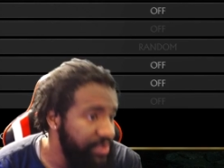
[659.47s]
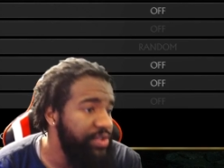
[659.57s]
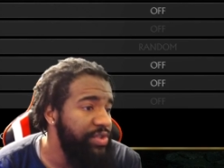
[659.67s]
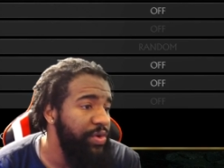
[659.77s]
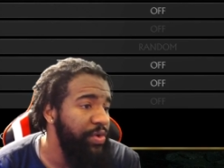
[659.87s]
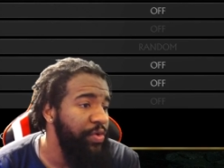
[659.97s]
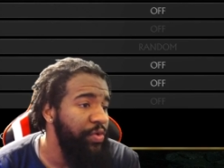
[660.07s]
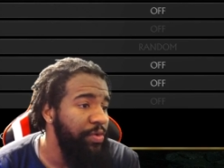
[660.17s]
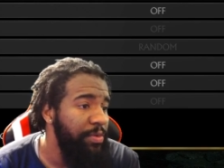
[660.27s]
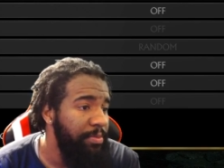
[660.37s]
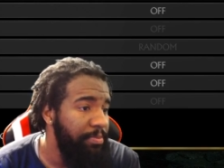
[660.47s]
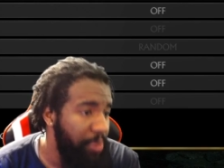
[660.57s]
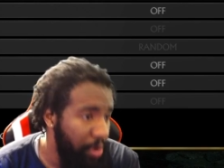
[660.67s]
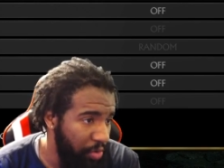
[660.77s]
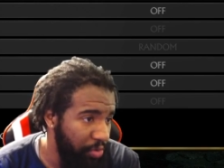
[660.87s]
to poke